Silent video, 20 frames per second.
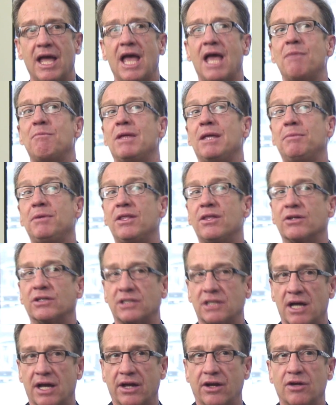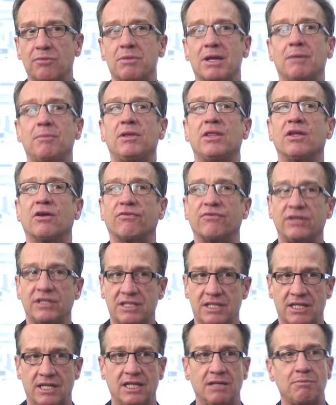and maybe they're tired, maybe they're
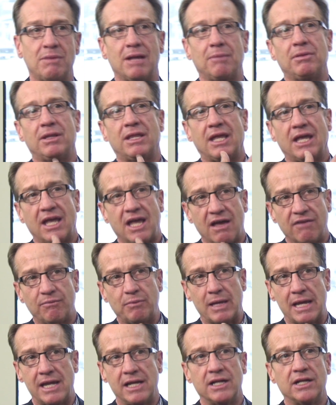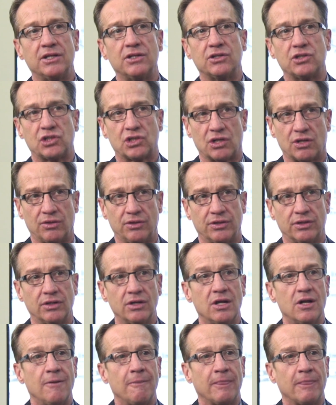fatigued, maybe they have pain in their shoulder.